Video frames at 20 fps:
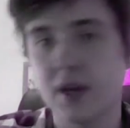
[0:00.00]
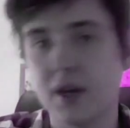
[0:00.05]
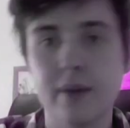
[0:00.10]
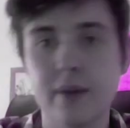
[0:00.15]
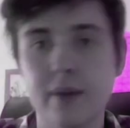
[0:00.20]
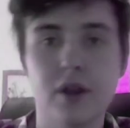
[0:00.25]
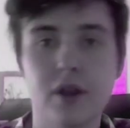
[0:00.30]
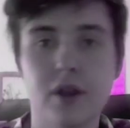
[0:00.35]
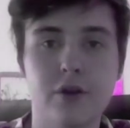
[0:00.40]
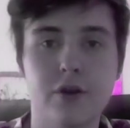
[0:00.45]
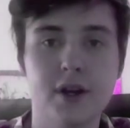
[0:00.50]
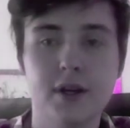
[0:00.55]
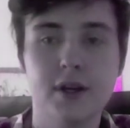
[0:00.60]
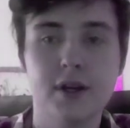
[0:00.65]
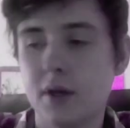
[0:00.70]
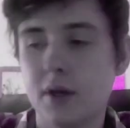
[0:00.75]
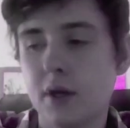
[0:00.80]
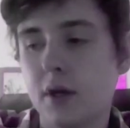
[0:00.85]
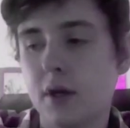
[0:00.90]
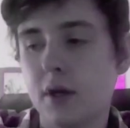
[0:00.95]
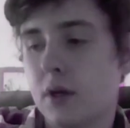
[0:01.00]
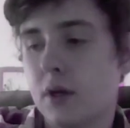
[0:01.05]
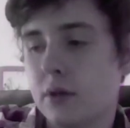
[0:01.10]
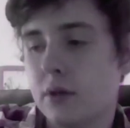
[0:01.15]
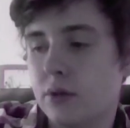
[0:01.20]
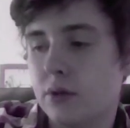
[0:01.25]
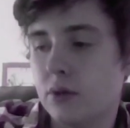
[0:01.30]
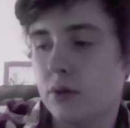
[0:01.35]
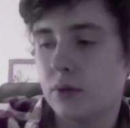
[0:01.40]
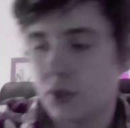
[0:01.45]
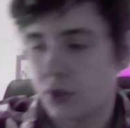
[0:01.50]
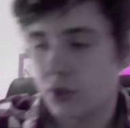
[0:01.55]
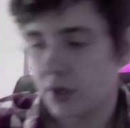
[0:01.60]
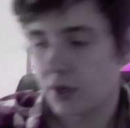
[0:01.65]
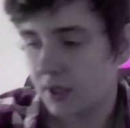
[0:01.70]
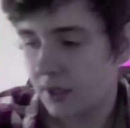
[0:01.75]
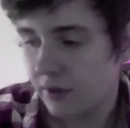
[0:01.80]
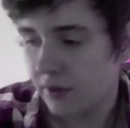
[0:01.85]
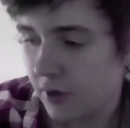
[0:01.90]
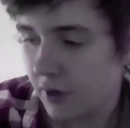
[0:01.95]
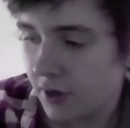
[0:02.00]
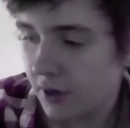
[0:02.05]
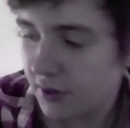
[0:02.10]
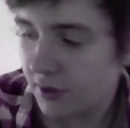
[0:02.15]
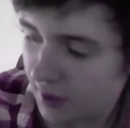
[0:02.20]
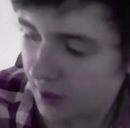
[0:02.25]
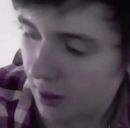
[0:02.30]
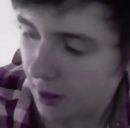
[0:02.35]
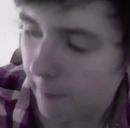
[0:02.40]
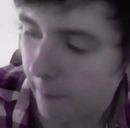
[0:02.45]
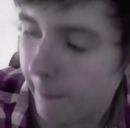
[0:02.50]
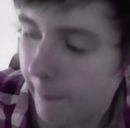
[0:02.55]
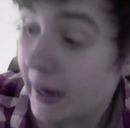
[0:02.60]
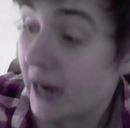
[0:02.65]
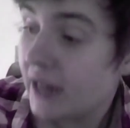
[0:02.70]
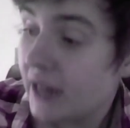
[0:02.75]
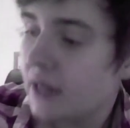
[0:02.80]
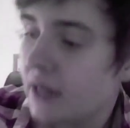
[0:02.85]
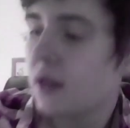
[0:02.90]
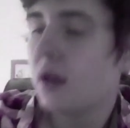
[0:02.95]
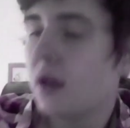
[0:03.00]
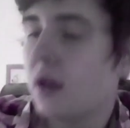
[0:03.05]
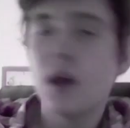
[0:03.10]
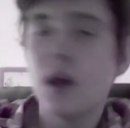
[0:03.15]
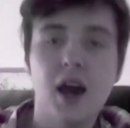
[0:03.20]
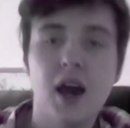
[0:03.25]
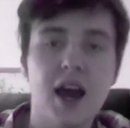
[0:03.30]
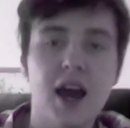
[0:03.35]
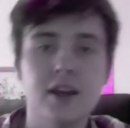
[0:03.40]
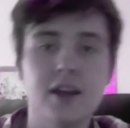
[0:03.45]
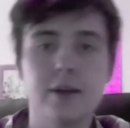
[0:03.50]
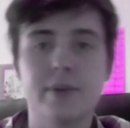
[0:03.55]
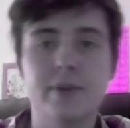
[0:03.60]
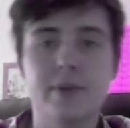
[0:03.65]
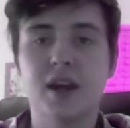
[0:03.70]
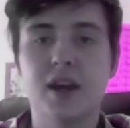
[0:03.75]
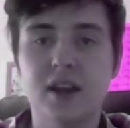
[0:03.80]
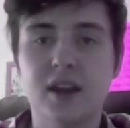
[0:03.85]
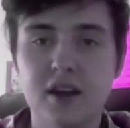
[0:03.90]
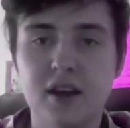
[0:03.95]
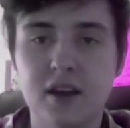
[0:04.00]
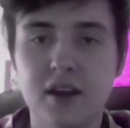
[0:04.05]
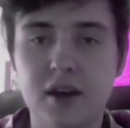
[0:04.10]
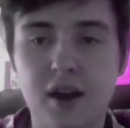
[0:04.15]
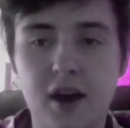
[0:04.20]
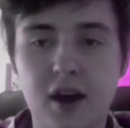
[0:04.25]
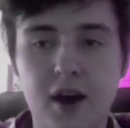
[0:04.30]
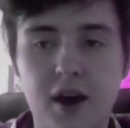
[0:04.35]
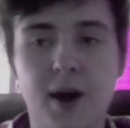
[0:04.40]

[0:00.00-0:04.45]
I'm a threat to Australian roads. But I ended up getting it.